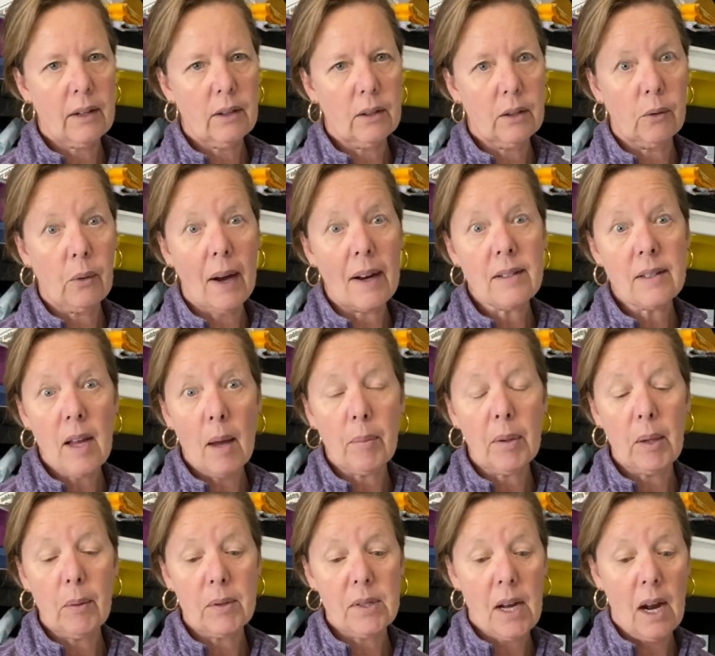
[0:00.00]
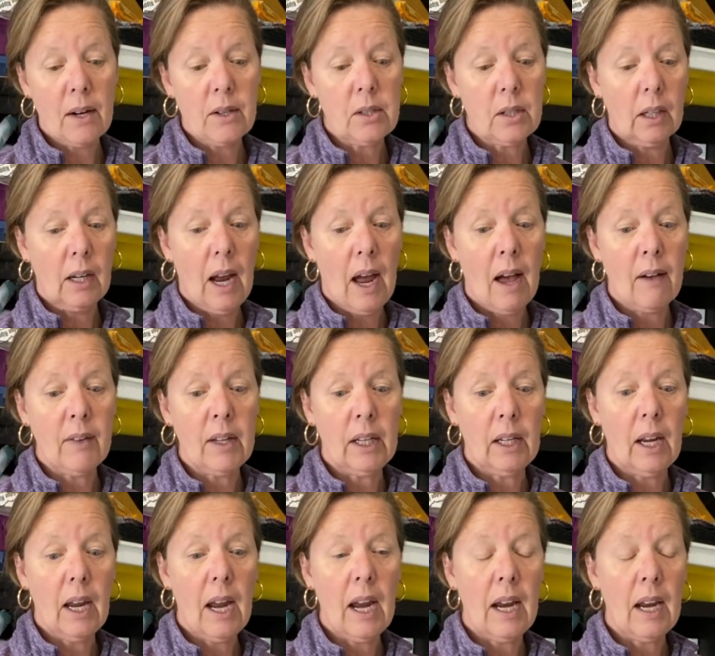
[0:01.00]
Grace Company was actually
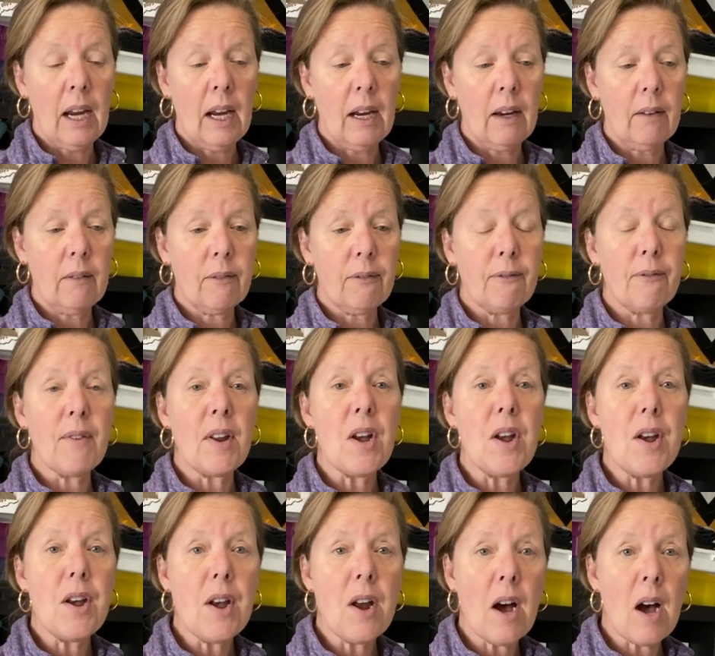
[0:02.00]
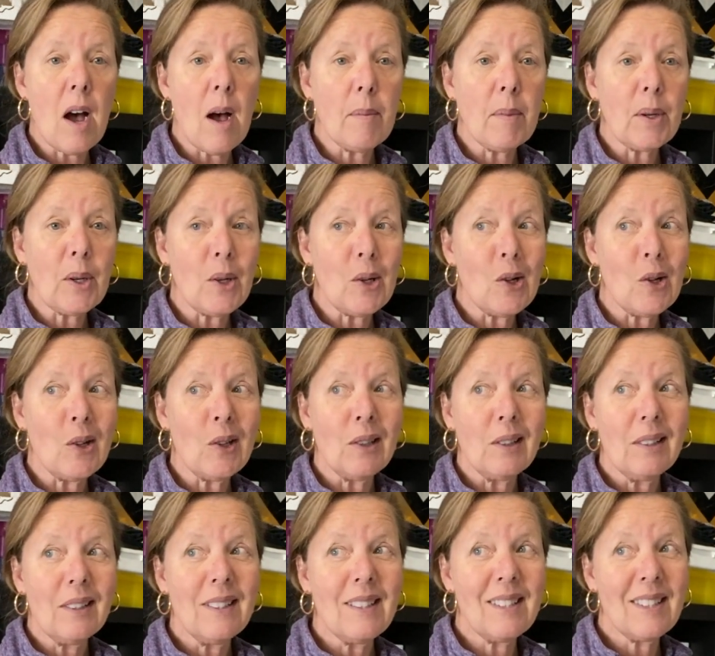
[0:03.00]
having a phenomenal
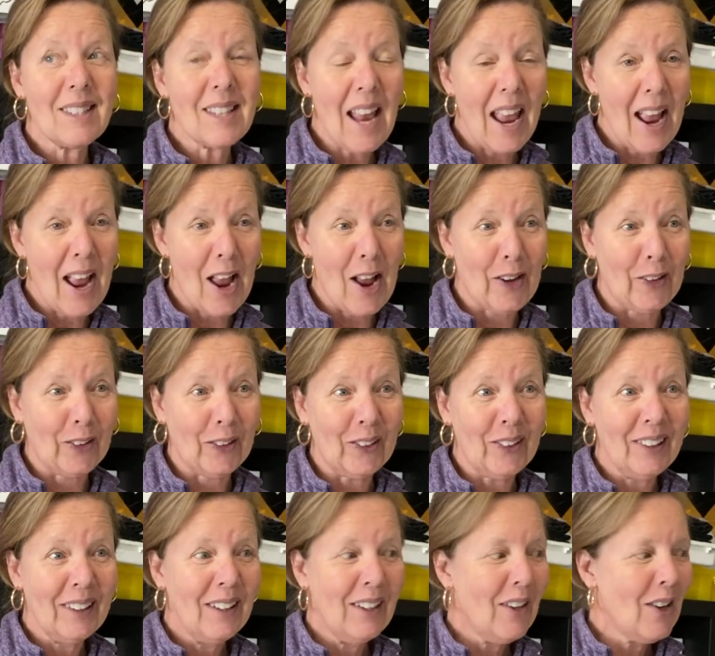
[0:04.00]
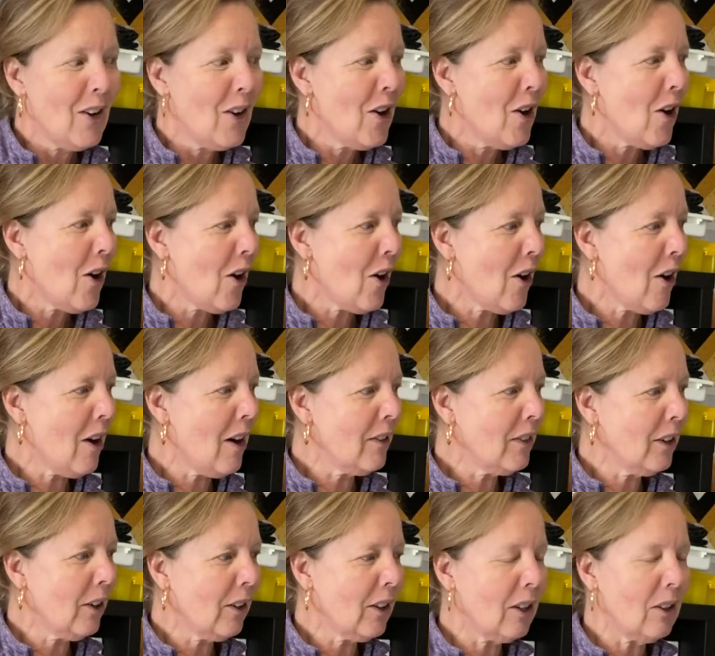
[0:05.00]
sale on
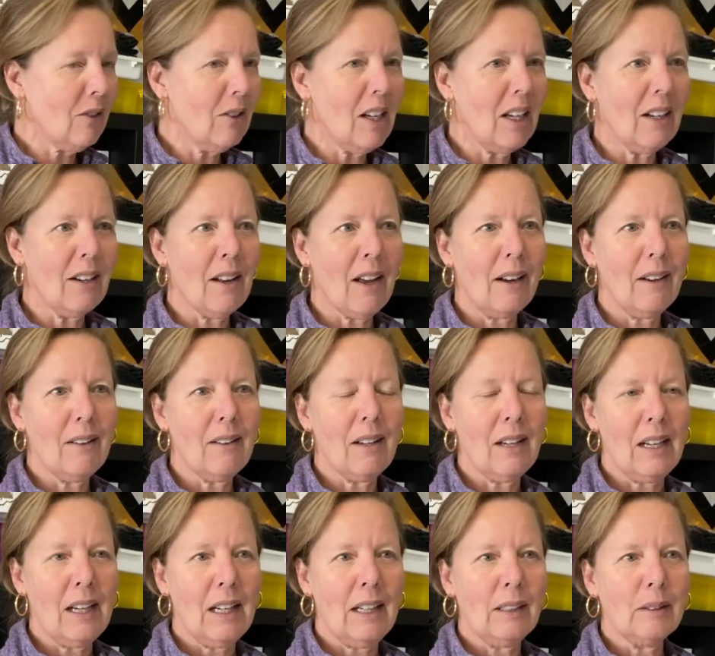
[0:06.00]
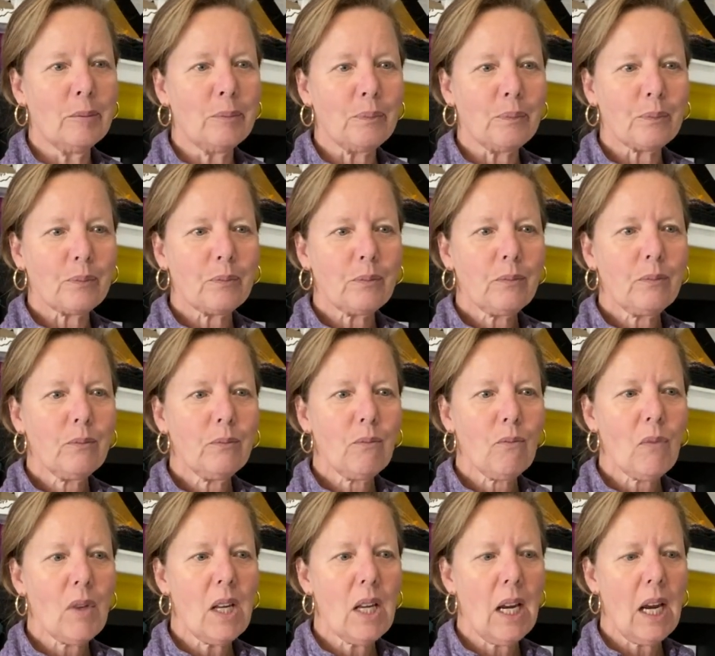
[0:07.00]
their Qnique 19,
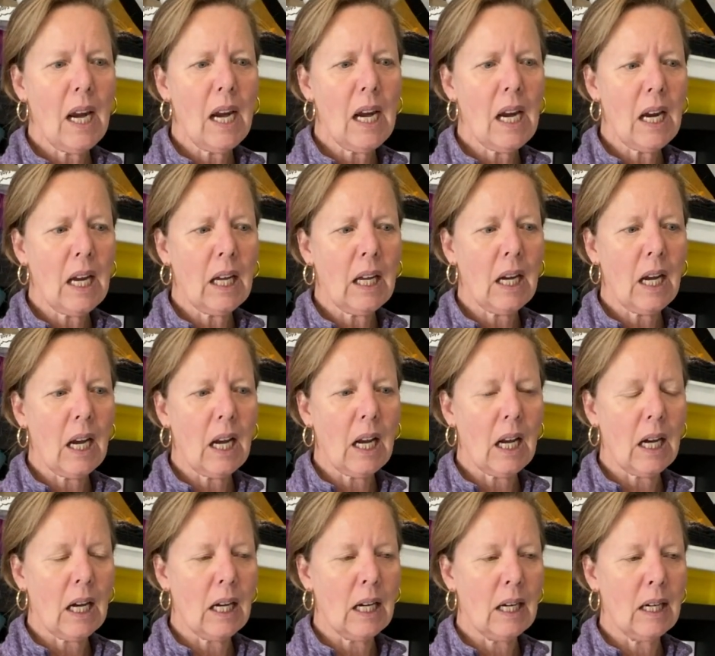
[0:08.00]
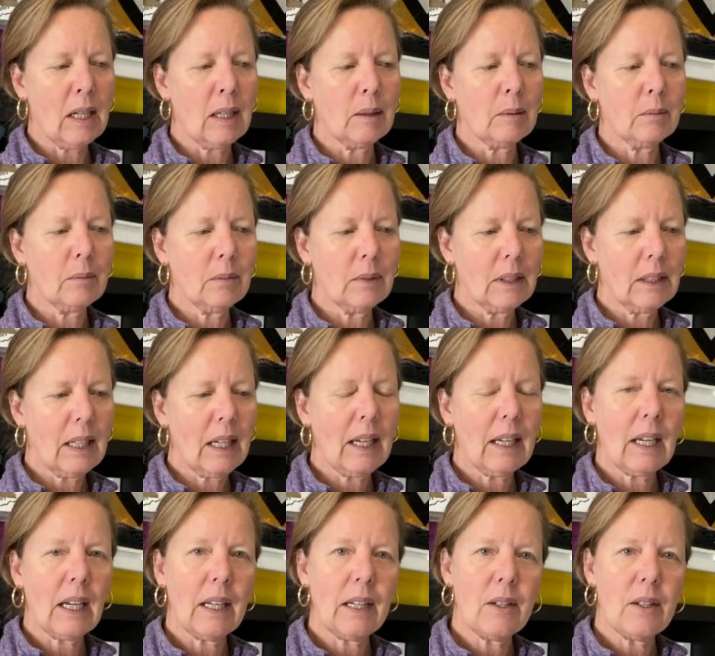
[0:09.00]
and yeah, I kind